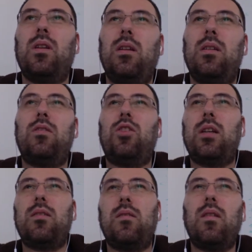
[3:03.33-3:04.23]
It's
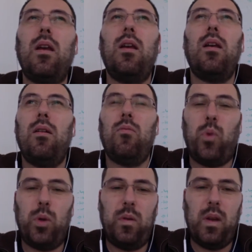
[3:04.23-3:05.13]
just
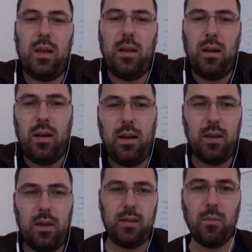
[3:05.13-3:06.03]
putting
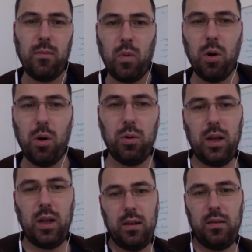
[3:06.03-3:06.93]
some code
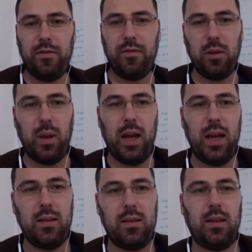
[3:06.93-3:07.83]
in a different
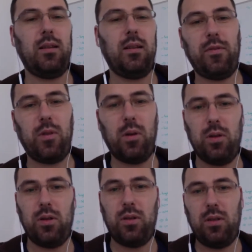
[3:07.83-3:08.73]
place, and of
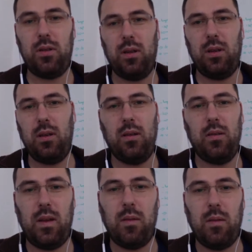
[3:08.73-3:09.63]
course
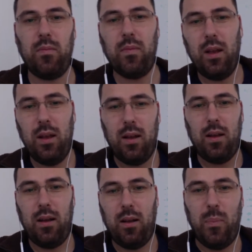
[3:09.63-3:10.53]
some
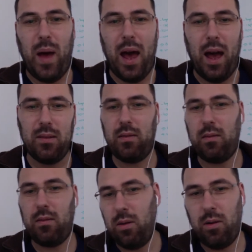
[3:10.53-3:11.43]

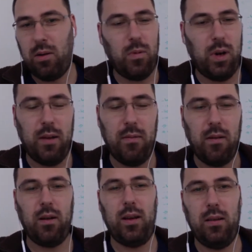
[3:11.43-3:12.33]
paths or
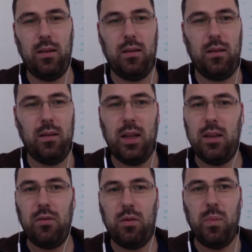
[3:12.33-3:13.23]
whatever
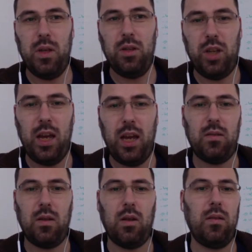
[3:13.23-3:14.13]
needed to be
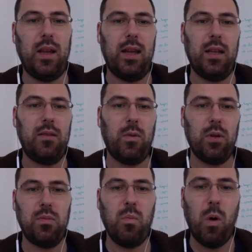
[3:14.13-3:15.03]
changed. So that
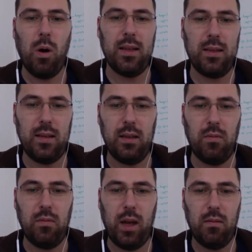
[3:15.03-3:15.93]
was more or less it, right?